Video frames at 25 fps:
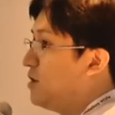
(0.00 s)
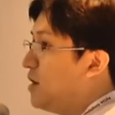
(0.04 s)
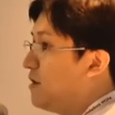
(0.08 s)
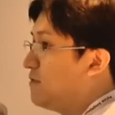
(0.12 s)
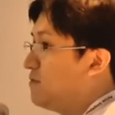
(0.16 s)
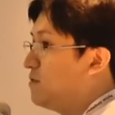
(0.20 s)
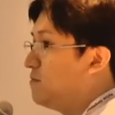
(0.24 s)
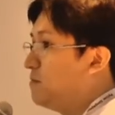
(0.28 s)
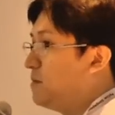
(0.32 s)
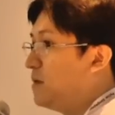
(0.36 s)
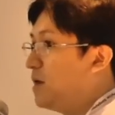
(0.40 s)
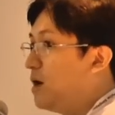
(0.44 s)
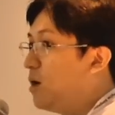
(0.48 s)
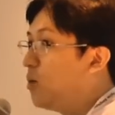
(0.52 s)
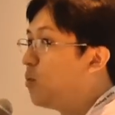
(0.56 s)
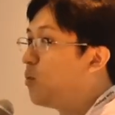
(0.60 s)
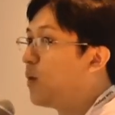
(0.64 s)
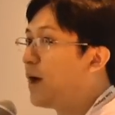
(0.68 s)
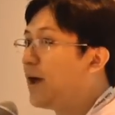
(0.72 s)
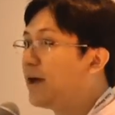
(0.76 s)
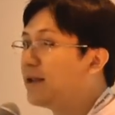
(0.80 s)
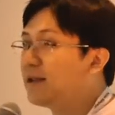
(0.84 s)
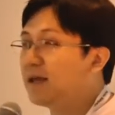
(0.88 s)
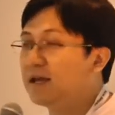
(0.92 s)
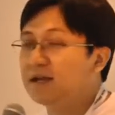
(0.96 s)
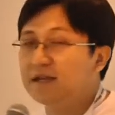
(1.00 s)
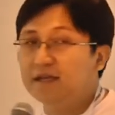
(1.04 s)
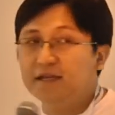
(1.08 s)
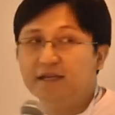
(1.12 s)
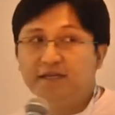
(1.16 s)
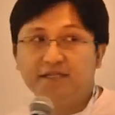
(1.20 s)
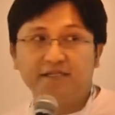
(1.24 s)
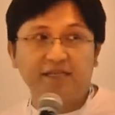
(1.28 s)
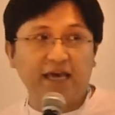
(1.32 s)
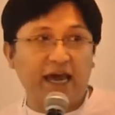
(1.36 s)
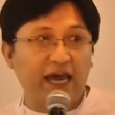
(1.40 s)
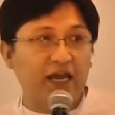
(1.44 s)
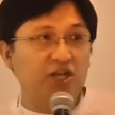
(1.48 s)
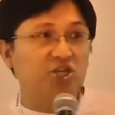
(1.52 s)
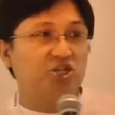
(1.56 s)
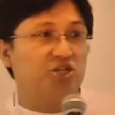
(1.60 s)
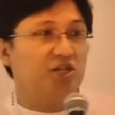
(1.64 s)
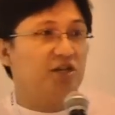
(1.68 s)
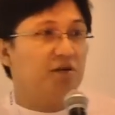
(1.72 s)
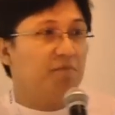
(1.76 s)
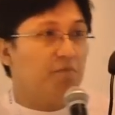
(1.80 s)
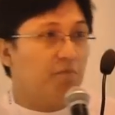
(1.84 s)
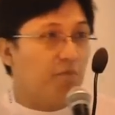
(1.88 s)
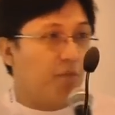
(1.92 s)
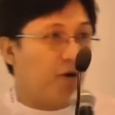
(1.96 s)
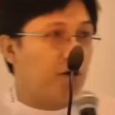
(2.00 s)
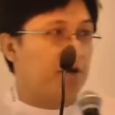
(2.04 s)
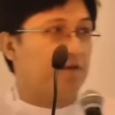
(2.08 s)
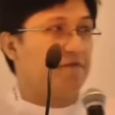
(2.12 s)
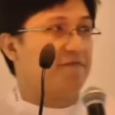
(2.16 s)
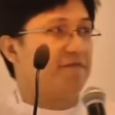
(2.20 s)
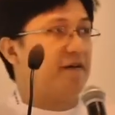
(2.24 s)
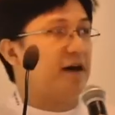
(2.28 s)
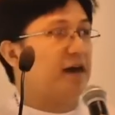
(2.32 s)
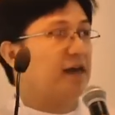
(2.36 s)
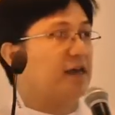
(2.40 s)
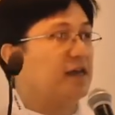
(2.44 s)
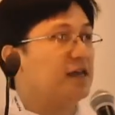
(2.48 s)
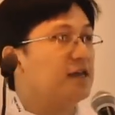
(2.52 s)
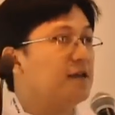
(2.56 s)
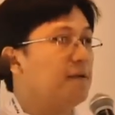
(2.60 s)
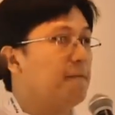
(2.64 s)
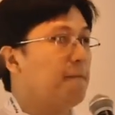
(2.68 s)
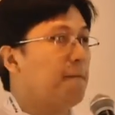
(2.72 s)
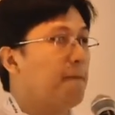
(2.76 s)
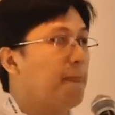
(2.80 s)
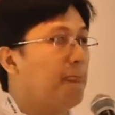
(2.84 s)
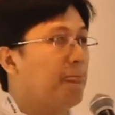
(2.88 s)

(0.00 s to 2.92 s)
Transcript: you have to be aware that it is actually modifying